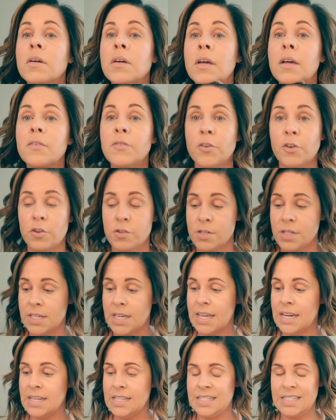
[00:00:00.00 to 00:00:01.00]
if your
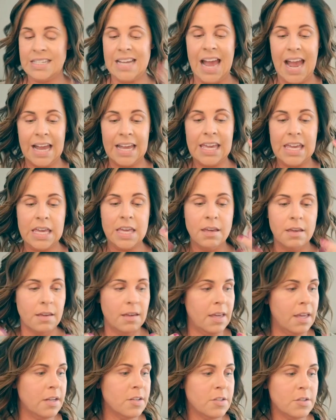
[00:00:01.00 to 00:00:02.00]
skin is tacky
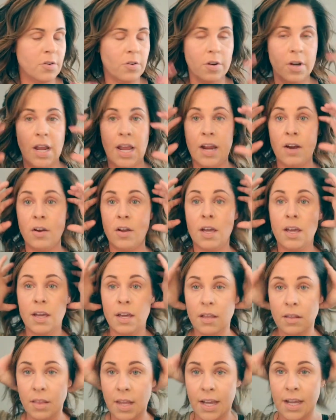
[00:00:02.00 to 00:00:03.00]
in a certain area,
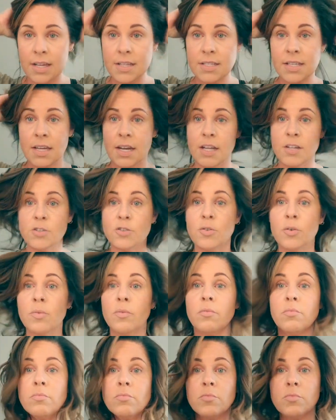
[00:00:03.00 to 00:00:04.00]
and like I said, I
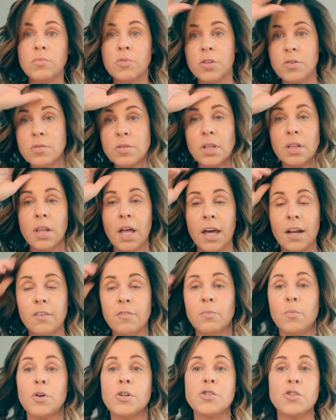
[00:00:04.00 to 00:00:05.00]
do use a lot
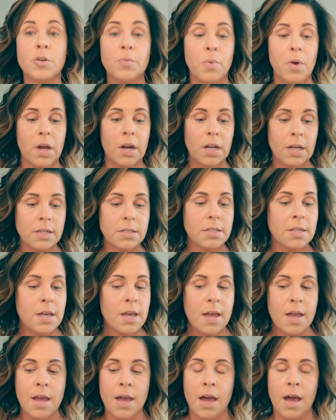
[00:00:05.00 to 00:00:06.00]
of moisture products,
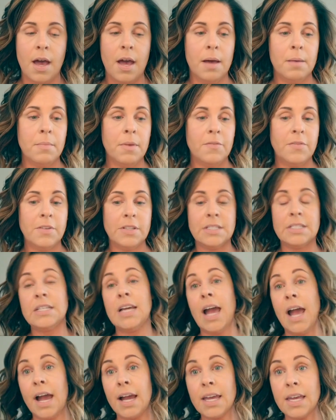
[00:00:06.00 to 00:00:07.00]
um, if it's
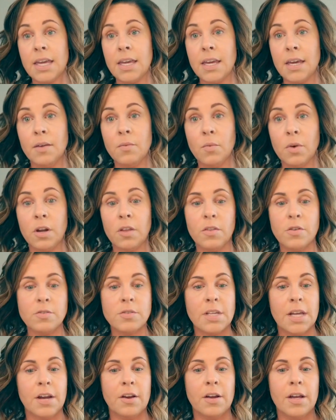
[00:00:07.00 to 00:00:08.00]
tacky in one of
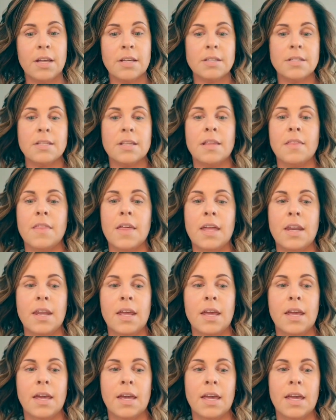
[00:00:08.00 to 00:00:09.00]
those areas, then
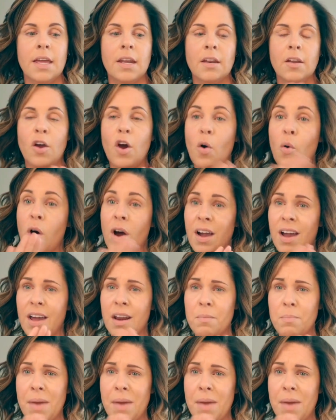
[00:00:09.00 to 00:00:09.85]
it can go on kind of